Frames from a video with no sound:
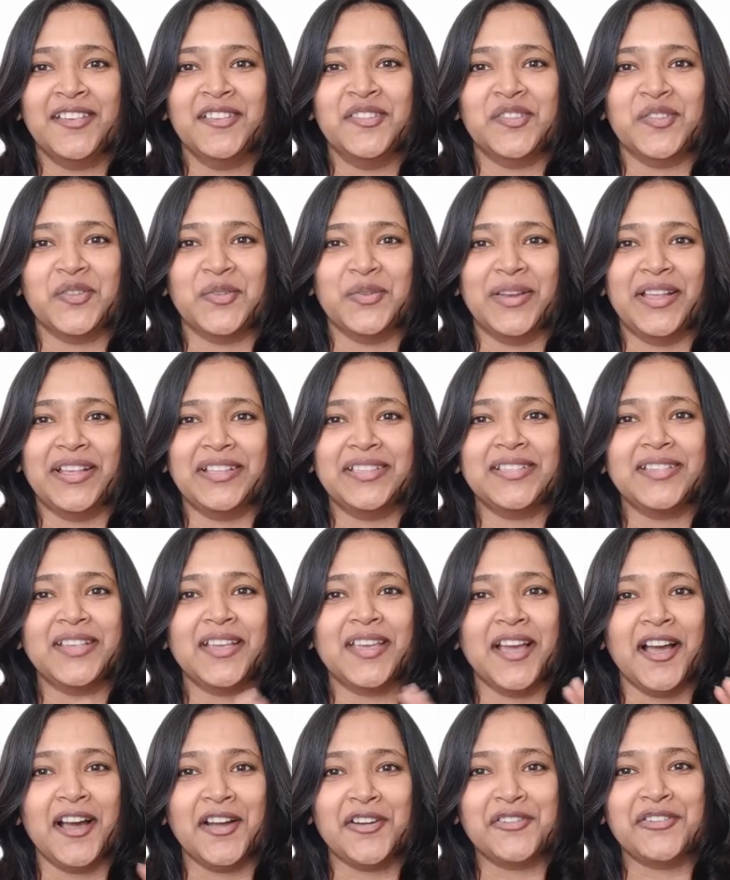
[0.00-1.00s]
So let's
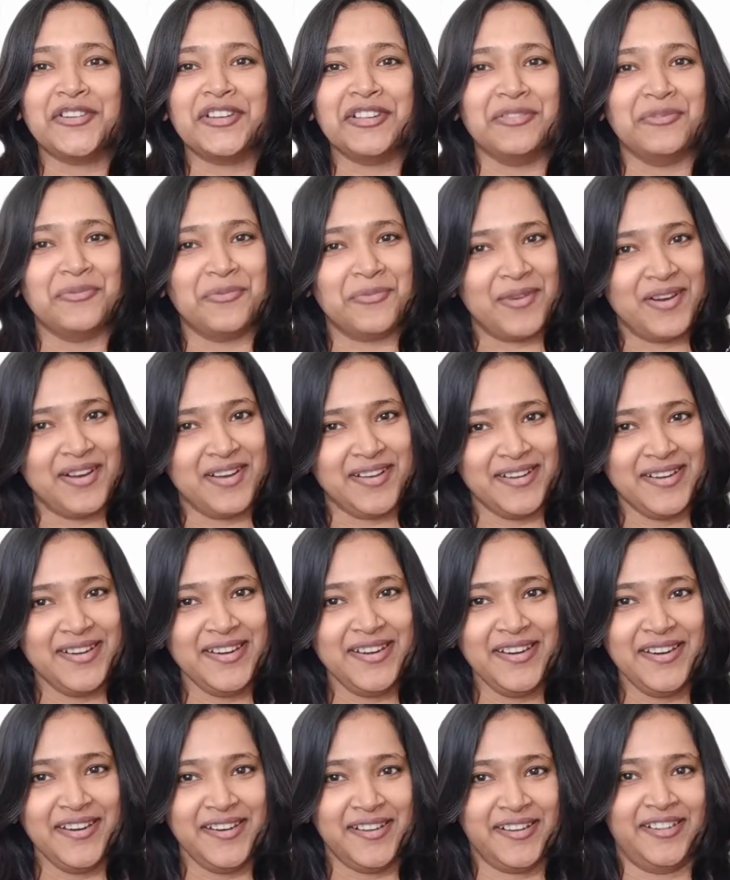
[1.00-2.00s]
say
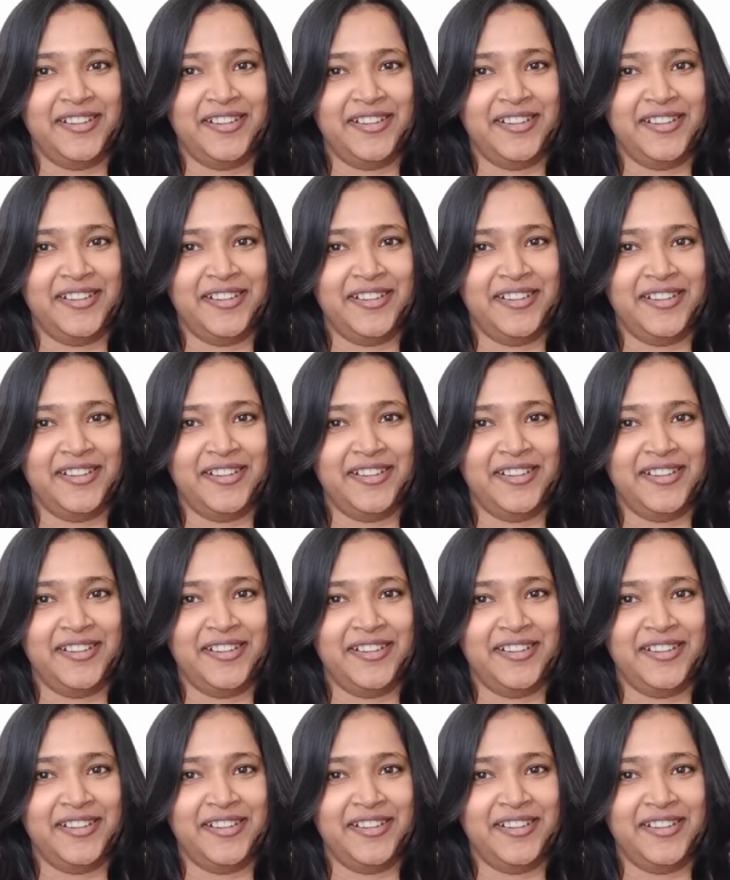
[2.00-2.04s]
101,